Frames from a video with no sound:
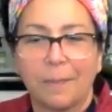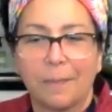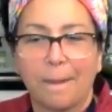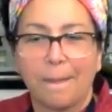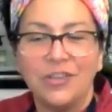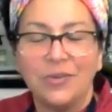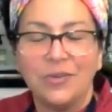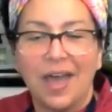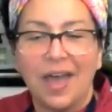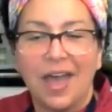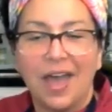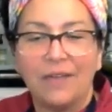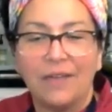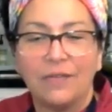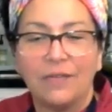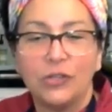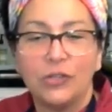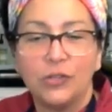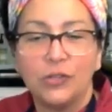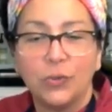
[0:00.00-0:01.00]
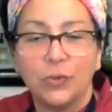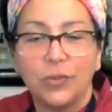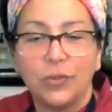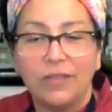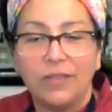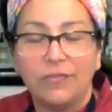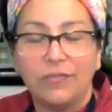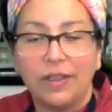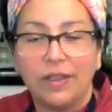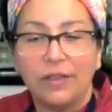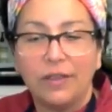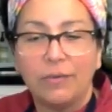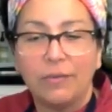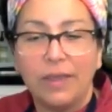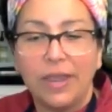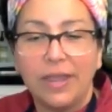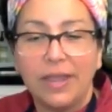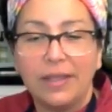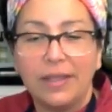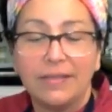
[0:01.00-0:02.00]
And you have two different
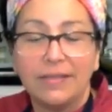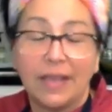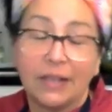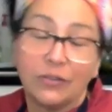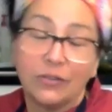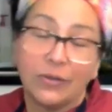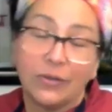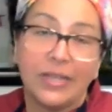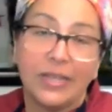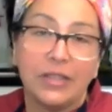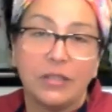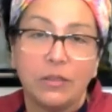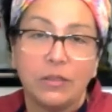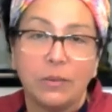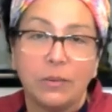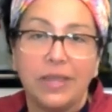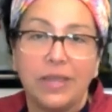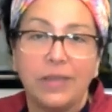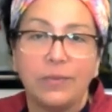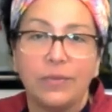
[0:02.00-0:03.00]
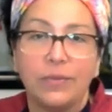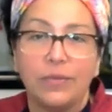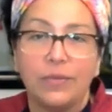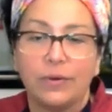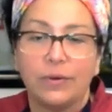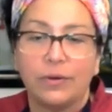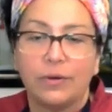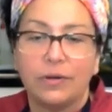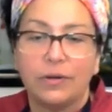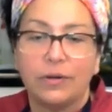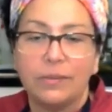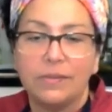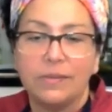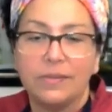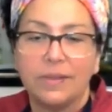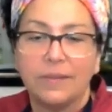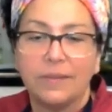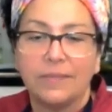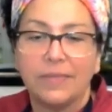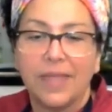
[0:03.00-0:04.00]
greens, actually three with the herbs,